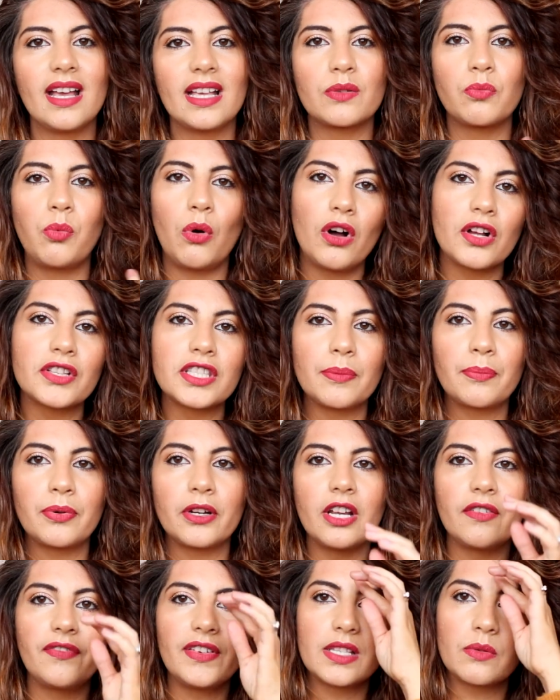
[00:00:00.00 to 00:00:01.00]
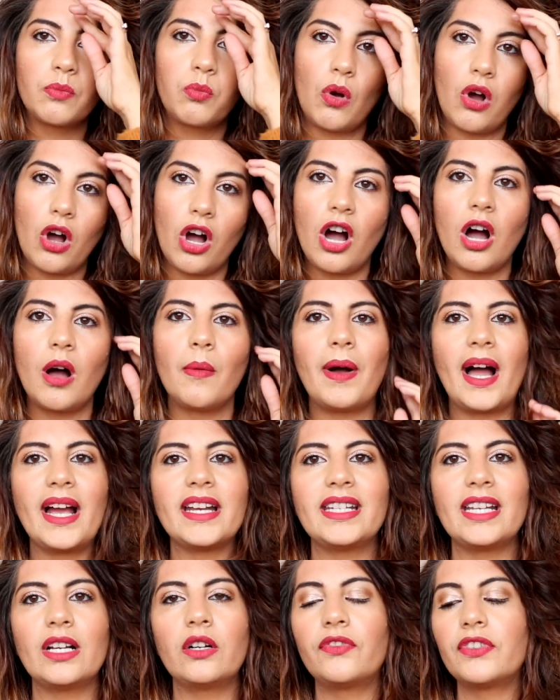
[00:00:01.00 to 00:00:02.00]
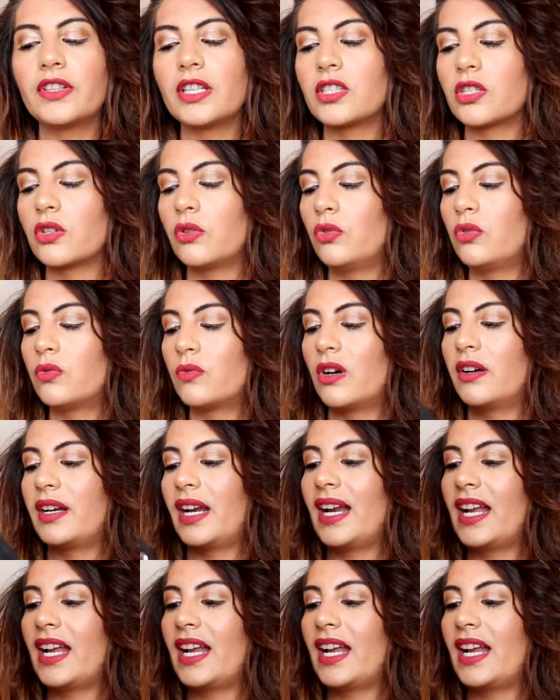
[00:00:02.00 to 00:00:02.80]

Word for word: It's waterproof, it's warm, ideal for the school run,